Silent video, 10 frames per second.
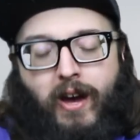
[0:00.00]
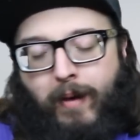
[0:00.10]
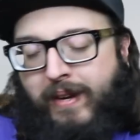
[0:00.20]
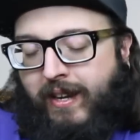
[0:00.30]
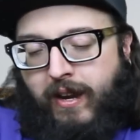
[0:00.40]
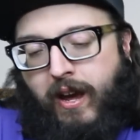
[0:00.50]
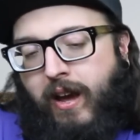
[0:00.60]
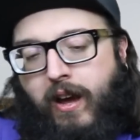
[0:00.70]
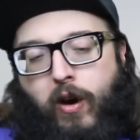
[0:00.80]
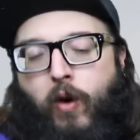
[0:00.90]
I mean,
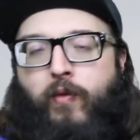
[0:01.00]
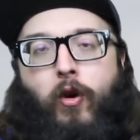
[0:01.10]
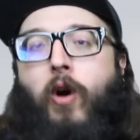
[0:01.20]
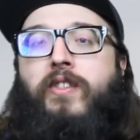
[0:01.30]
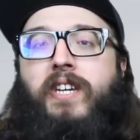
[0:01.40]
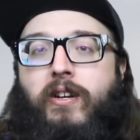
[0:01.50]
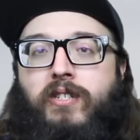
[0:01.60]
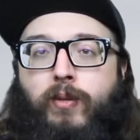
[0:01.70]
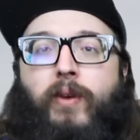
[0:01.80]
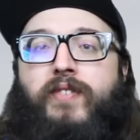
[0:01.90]
over all the
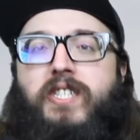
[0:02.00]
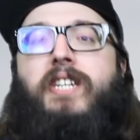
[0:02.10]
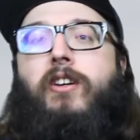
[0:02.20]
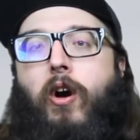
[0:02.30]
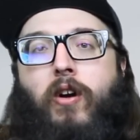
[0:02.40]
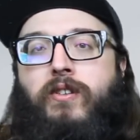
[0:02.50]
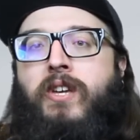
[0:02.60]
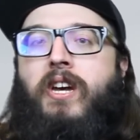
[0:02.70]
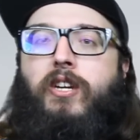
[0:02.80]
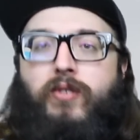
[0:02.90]
years that we've seen
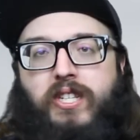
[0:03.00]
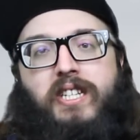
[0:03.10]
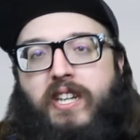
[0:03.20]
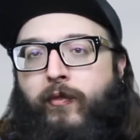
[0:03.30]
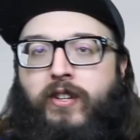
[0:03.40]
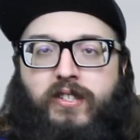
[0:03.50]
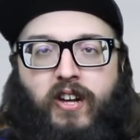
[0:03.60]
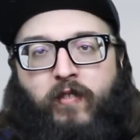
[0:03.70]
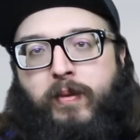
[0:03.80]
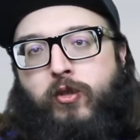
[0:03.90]
cars, you see different
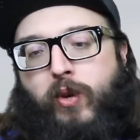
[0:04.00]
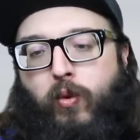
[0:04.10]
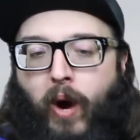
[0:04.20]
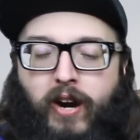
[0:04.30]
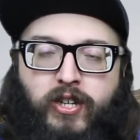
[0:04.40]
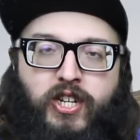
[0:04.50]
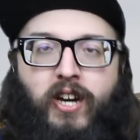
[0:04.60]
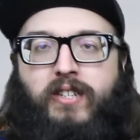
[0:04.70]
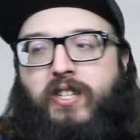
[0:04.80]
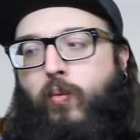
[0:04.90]
stuff between wire
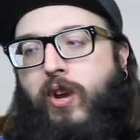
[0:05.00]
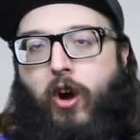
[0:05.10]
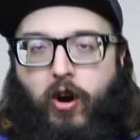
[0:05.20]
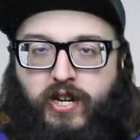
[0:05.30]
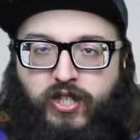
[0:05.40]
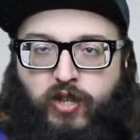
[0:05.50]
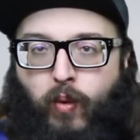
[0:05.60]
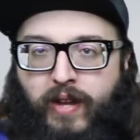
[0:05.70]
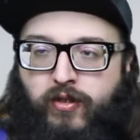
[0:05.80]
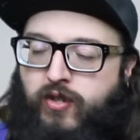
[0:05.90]
tucks and what harness you
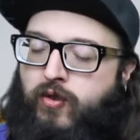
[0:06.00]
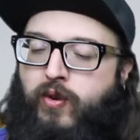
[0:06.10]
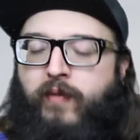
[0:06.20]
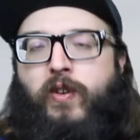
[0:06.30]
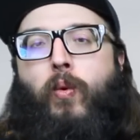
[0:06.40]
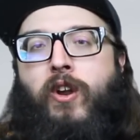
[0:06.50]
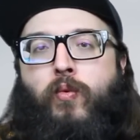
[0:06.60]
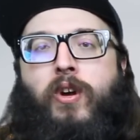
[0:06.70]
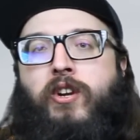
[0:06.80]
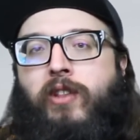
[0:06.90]
went to, and if you want to
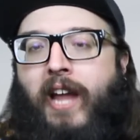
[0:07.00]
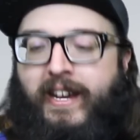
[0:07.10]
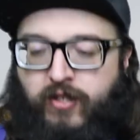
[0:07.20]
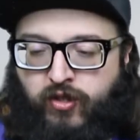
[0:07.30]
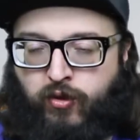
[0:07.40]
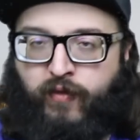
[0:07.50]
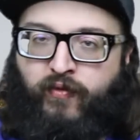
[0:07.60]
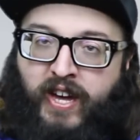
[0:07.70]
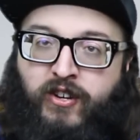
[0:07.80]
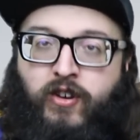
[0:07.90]
run your lights through the
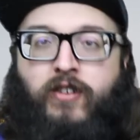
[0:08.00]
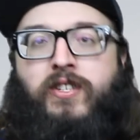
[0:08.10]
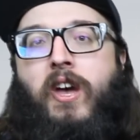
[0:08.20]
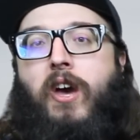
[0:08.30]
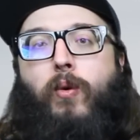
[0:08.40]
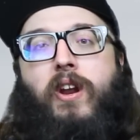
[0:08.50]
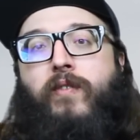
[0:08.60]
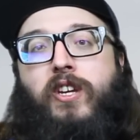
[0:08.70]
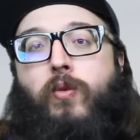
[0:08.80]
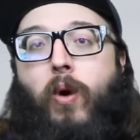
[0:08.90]
fenders,
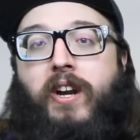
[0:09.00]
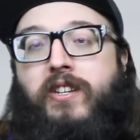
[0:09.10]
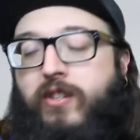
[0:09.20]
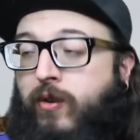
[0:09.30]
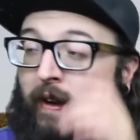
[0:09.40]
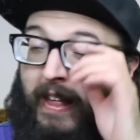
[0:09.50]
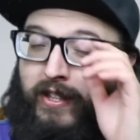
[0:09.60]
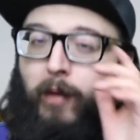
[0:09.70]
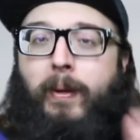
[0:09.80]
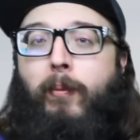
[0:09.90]
whatever you want to do.
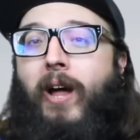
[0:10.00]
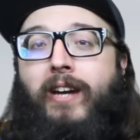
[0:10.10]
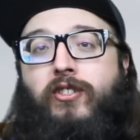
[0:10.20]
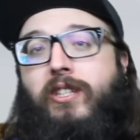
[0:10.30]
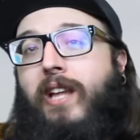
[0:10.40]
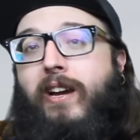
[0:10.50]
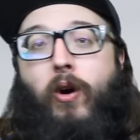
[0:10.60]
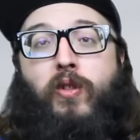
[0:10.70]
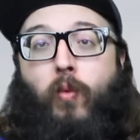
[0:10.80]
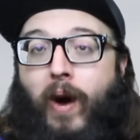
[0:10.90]
Some people actually like
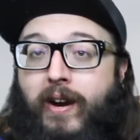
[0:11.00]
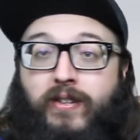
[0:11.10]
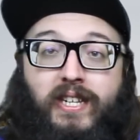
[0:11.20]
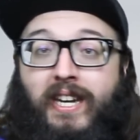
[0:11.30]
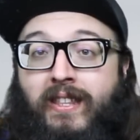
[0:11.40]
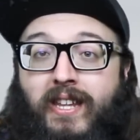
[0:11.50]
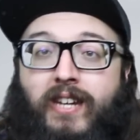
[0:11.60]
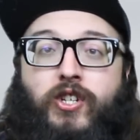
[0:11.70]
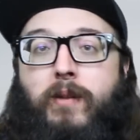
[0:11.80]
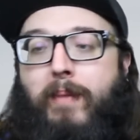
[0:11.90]
all the wires in the
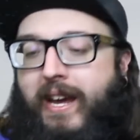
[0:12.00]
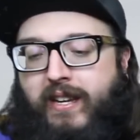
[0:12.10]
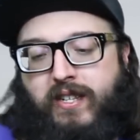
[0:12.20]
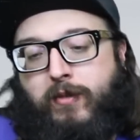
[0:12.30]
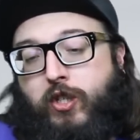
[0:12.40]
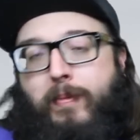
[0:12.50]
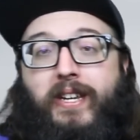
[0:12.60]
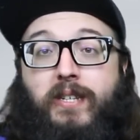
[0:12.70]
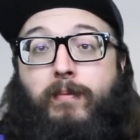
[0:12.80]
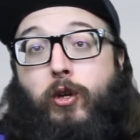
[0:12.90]
engine bay because it just
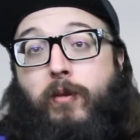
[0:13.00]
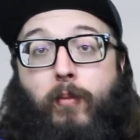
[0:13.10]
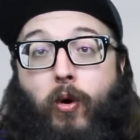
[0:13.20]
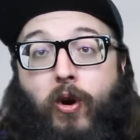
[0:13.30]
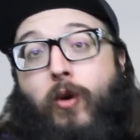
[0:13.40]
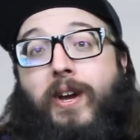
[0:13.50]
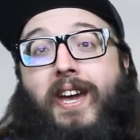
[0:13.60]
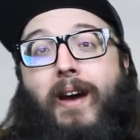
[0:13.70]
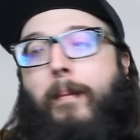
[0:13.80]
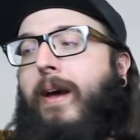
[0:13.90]
makes it look more
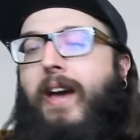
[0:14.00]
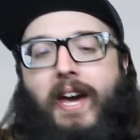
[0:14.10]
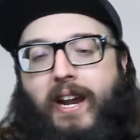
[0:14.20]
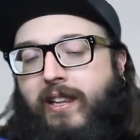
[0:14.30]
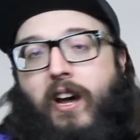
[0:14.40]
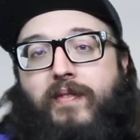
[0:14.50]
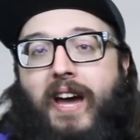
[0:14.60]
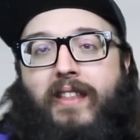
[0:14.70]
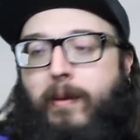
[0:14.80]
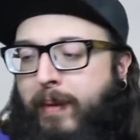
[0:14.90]
OEM. And I love
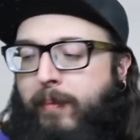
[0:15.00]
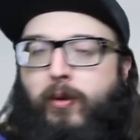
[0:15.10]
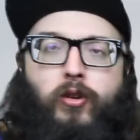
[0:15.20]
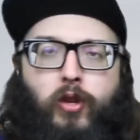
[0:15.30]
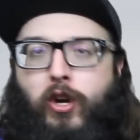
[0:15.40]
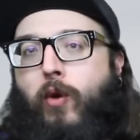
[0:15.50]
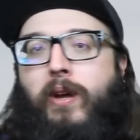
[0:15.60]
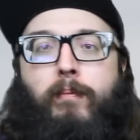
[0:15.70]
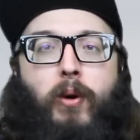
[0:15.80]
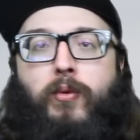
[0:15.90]
that people are
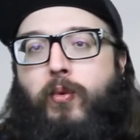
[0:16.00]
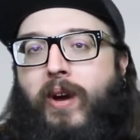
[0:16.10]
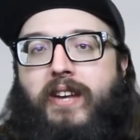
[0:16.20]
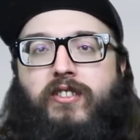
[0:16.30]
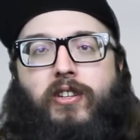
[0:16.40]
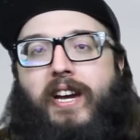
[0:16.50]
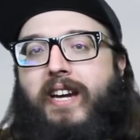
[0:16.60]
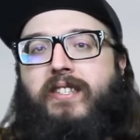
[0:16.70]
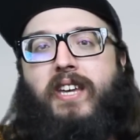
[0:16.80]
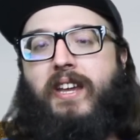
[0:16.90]
going both ways. So like
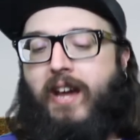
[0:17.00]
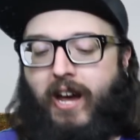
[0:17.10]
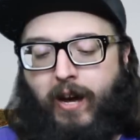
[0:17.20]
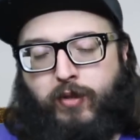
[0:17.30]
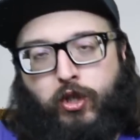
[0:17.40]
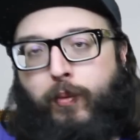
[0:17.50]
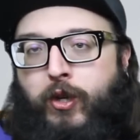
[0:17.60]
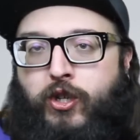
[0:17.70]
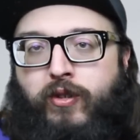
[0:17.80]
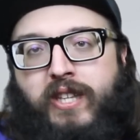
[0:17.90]
I said, I'm
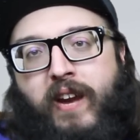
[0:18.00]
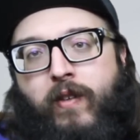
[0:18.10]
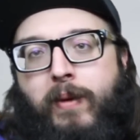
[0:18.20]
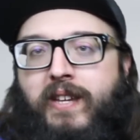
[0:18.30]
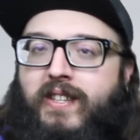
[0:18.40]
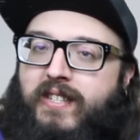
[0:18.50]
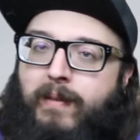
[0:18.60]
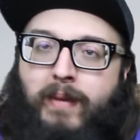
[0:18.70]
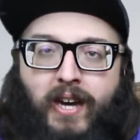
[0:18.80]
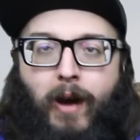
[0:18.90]
super juiced that everybody that's
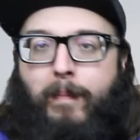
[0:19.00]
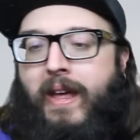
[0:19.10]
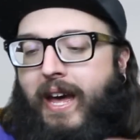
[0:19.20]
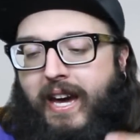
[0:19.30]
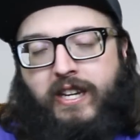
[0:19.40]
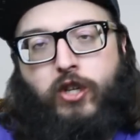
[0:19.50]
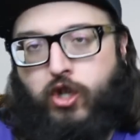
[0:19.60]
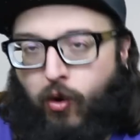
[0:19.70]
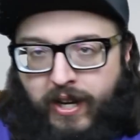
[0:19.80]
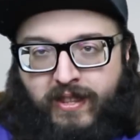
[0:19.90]
hit me up and
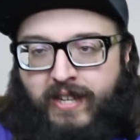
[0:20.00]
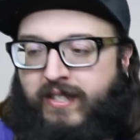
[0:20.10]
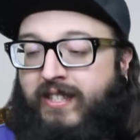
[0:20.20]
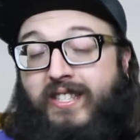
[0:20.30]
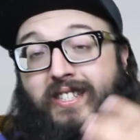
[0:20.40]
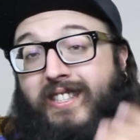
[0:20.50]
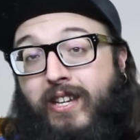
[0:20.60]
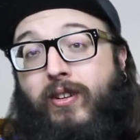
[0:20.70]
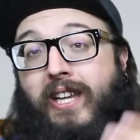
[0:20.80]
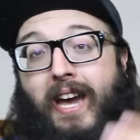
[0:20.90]
enjoying this, and this is
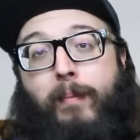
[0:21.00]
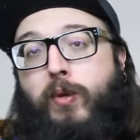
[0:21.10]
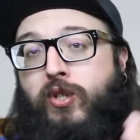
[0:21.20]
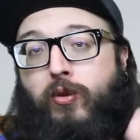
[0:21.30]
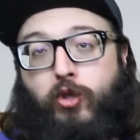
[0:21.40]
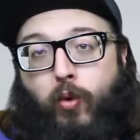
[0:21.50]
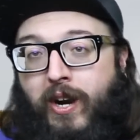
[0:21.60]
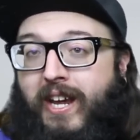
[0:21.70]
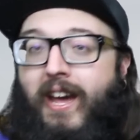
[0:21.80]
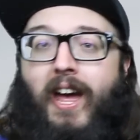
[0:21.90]
literally episode
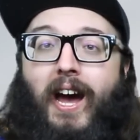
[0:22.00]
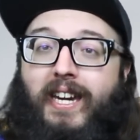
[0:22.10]
20.